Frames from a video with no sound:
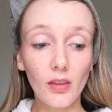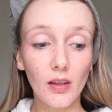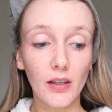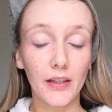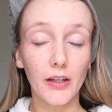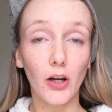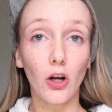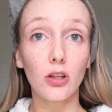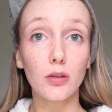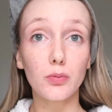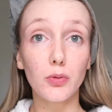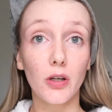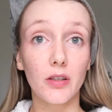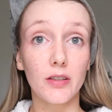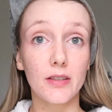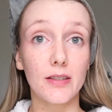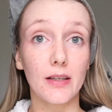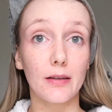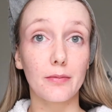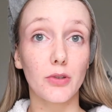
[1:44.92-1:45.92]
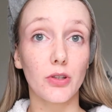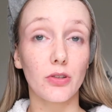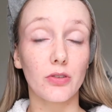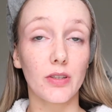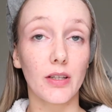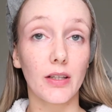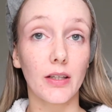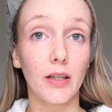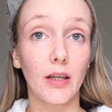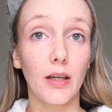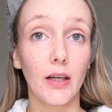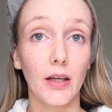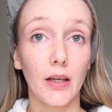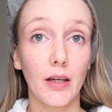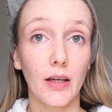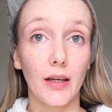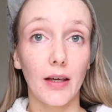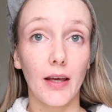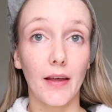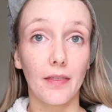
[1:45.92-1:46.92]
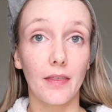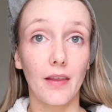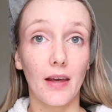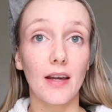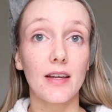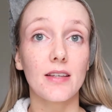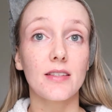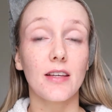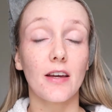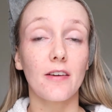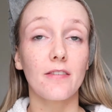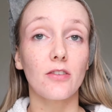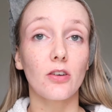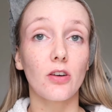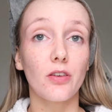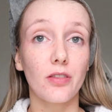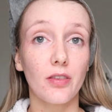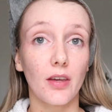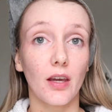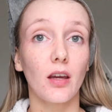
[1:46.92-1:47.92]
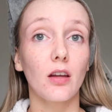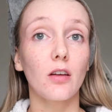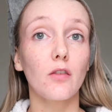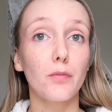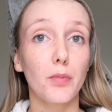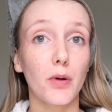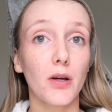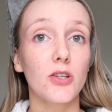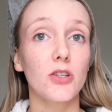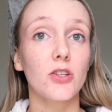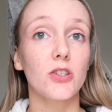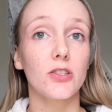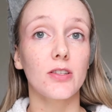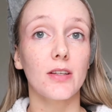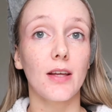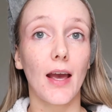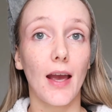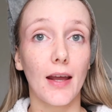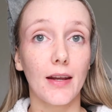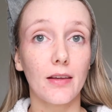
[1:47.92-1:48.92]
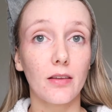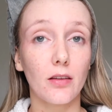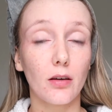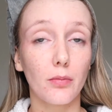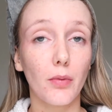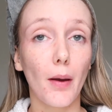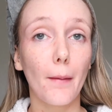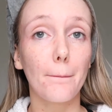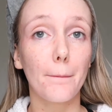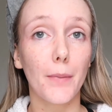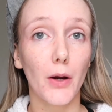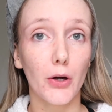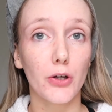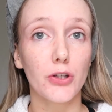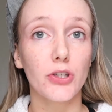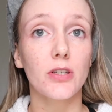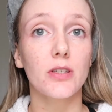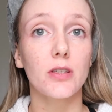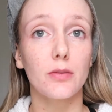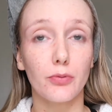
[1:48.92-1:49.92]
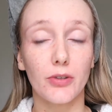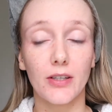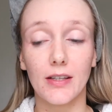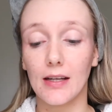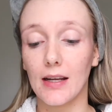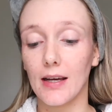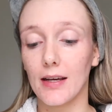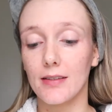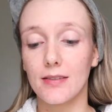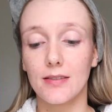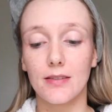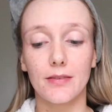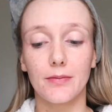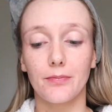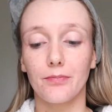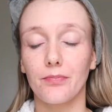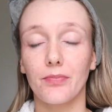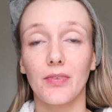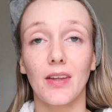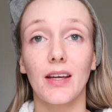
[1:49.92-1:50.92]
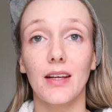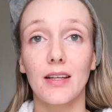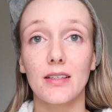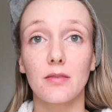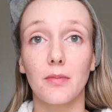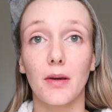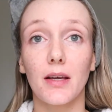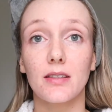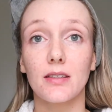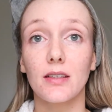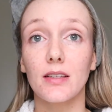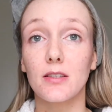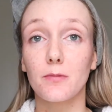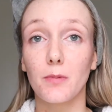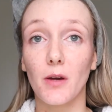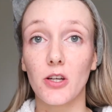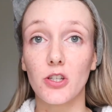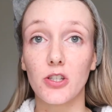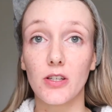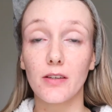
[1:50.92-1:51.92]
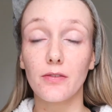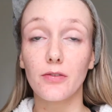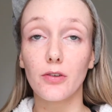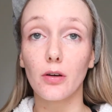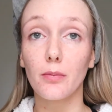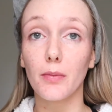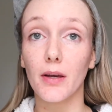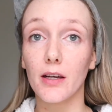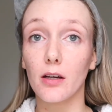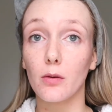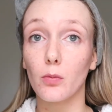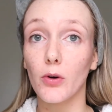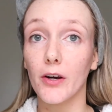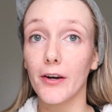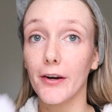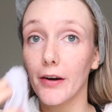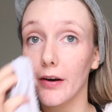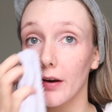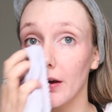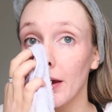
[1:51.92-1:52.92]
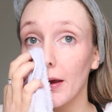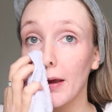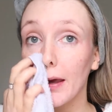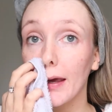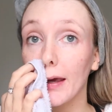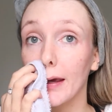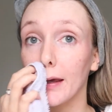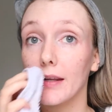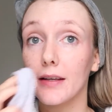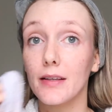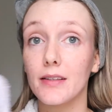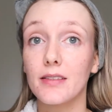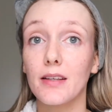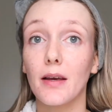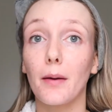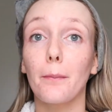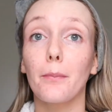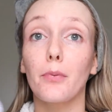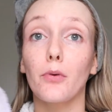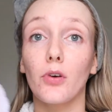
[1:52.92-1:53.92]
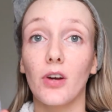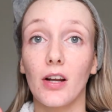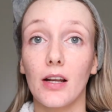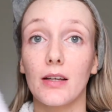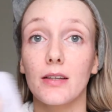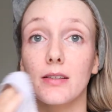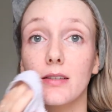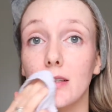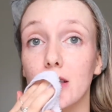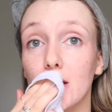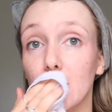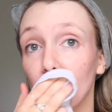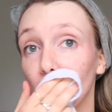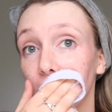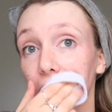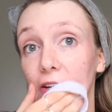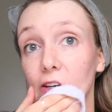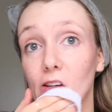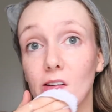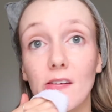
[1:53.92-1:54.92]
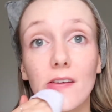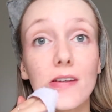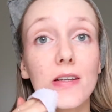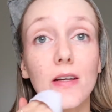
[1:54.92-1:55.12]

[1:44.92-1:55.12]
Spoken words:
in all the products that I'm using in this, if you're thinking of purchasing any of them, purchase the Precleanse. It is amazing, especially if you're a makeup wearer. It is brilliant, it's so good.